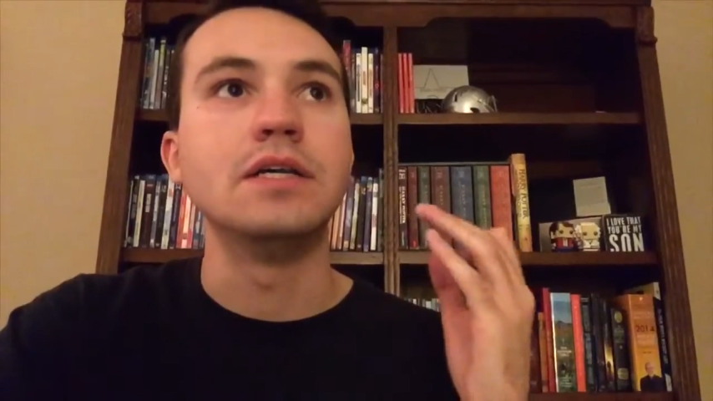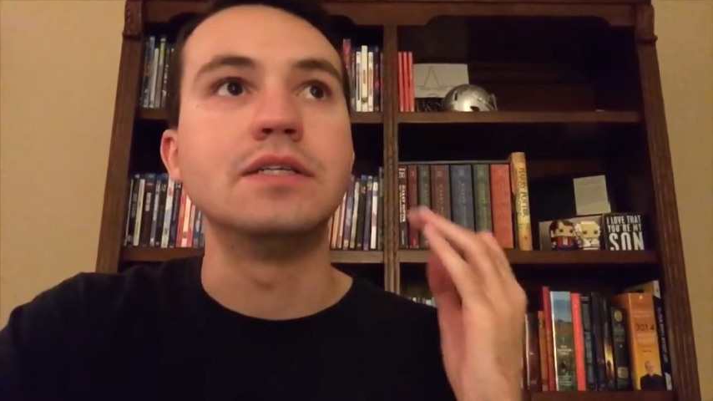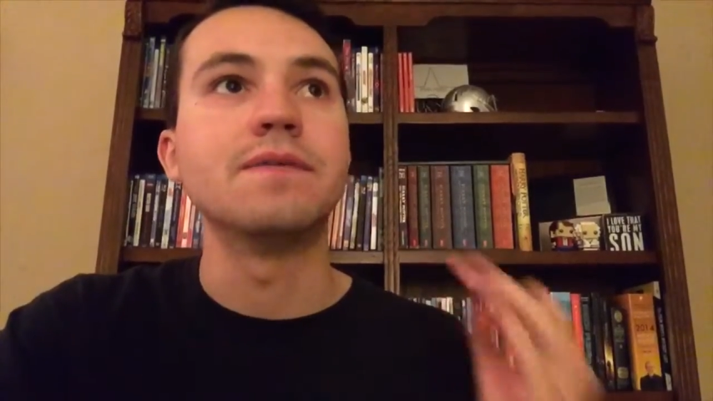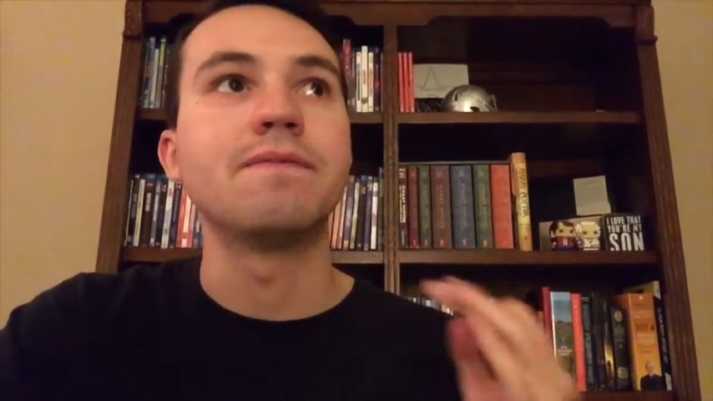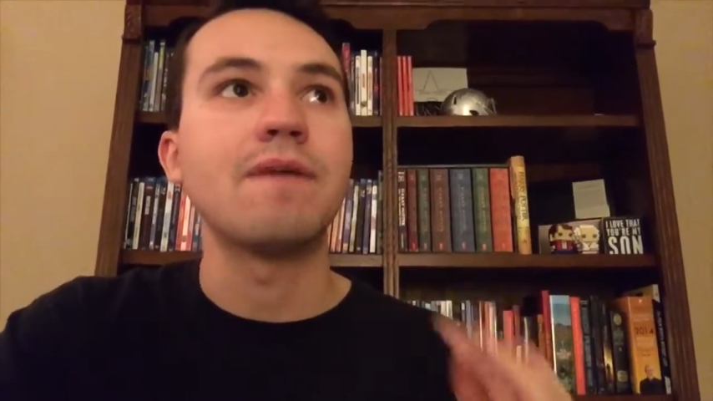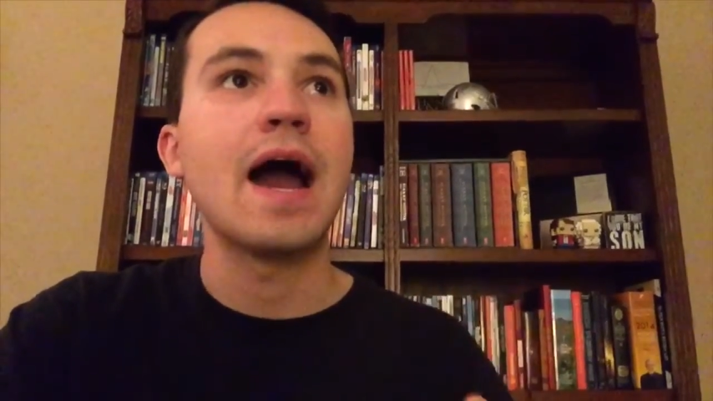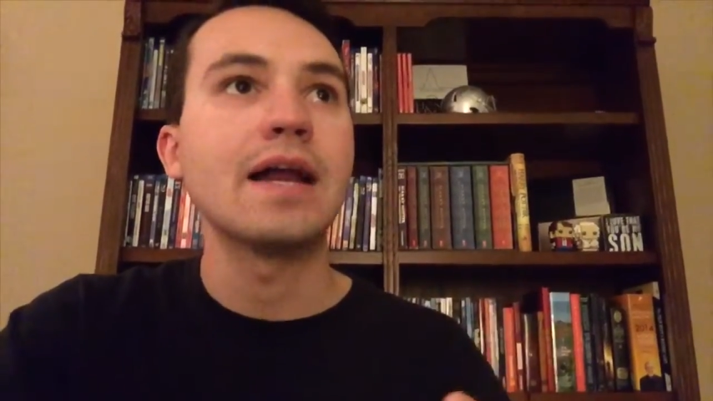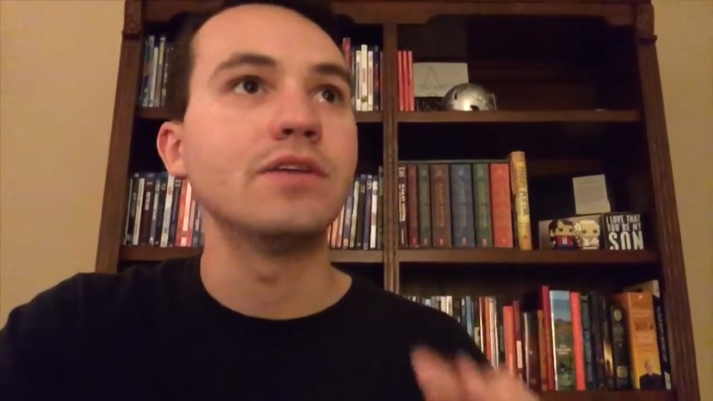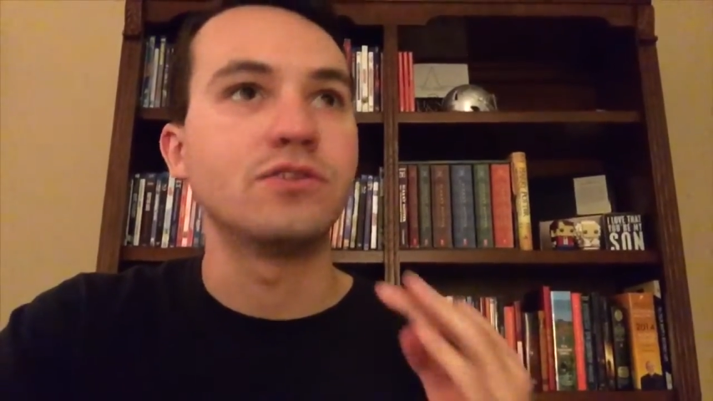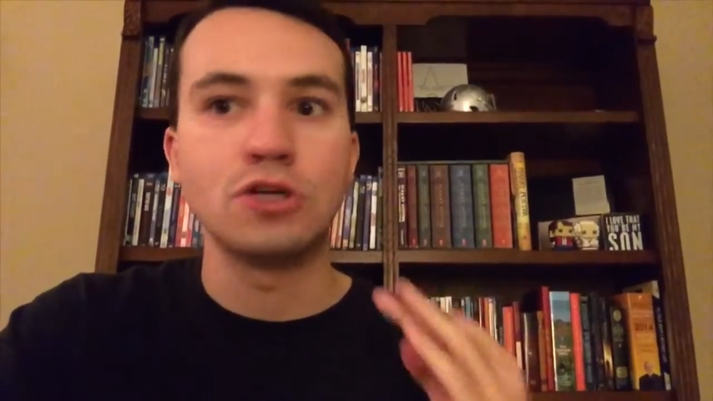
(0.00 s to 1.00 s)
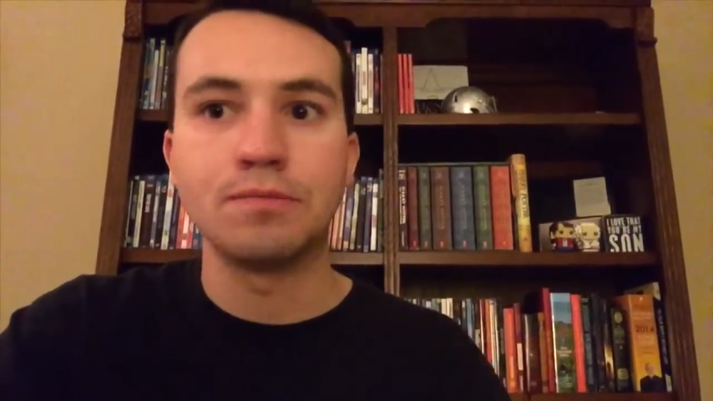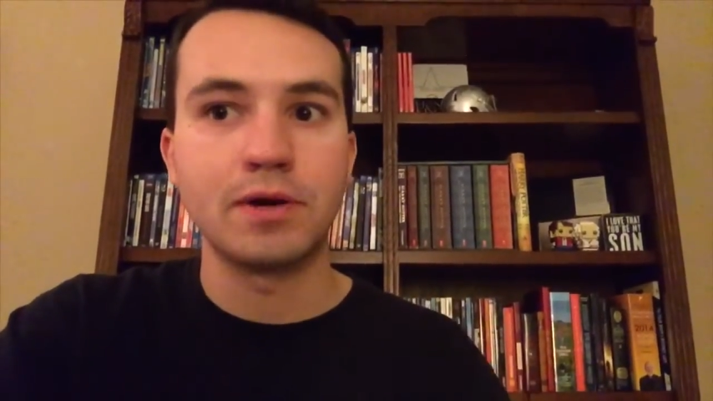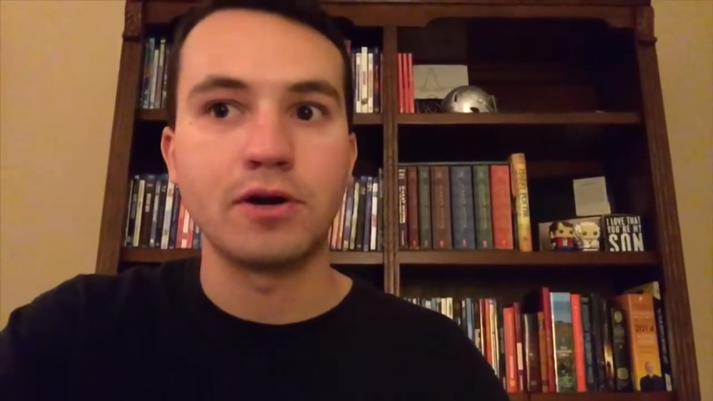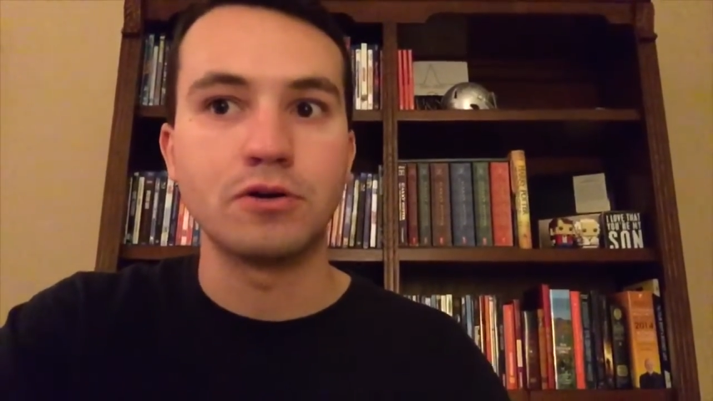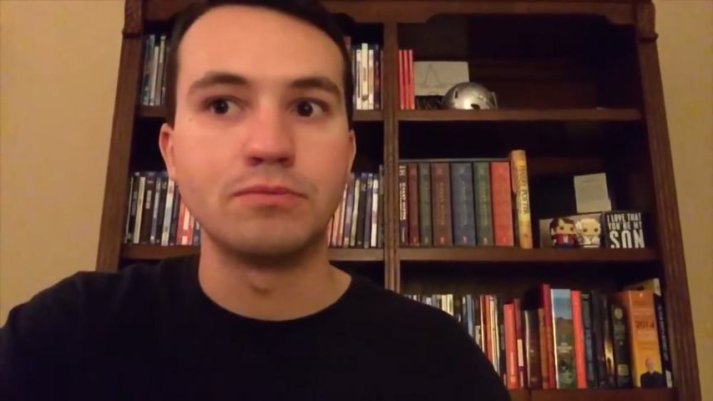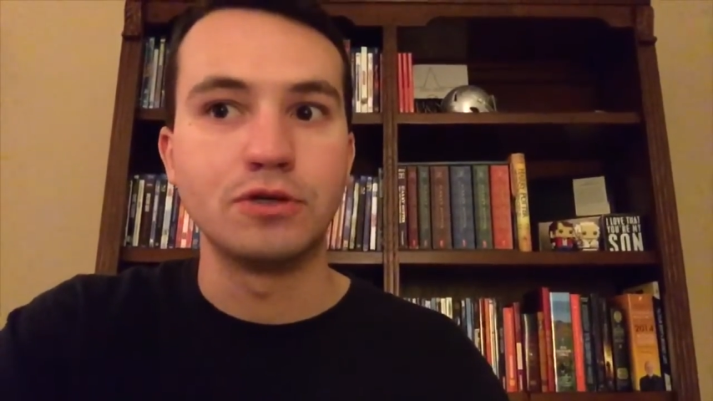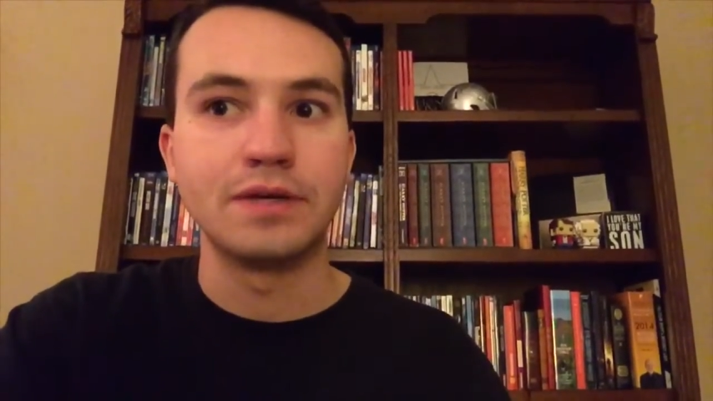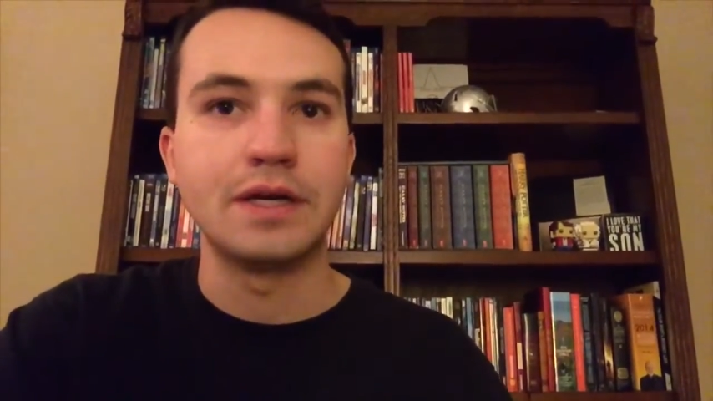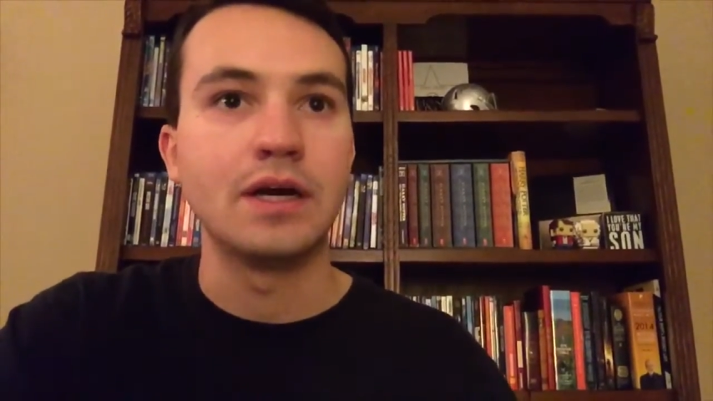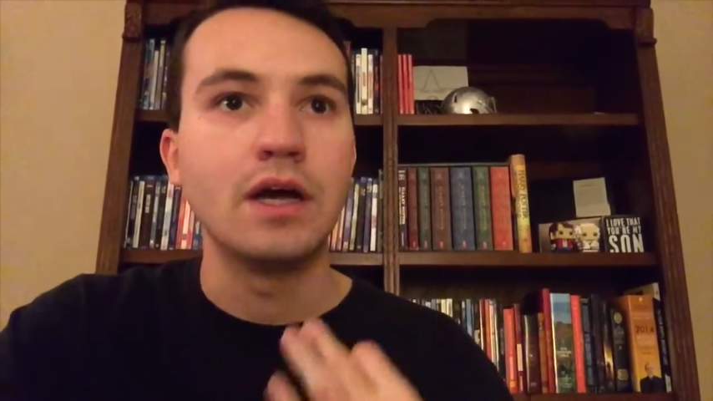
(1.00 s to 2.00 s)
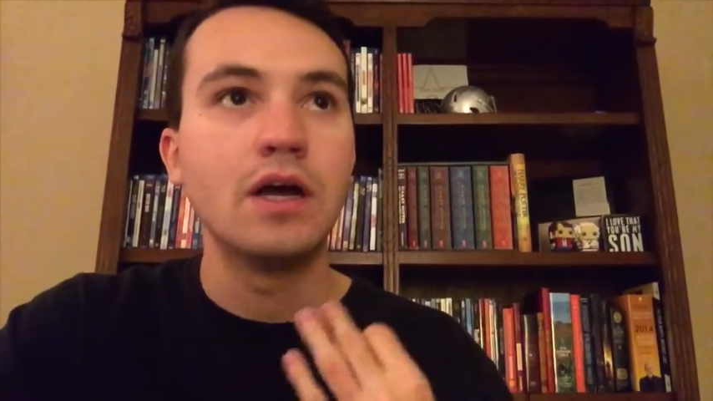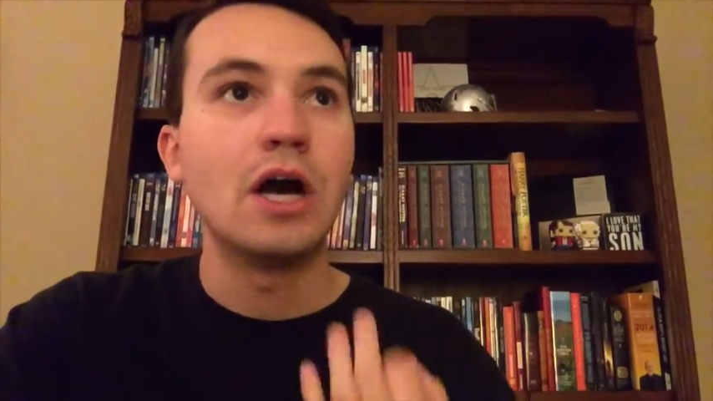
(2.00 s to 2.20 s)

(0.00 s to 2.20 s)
defining superhero movie